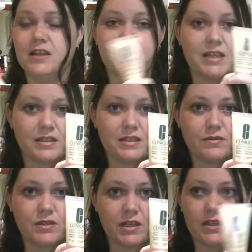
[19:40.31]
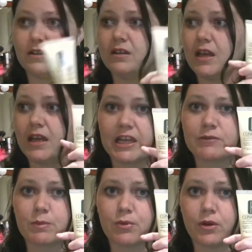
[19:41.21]
sensitive skin,
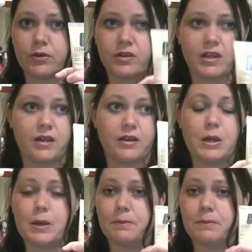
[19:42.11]
eczema prone skin,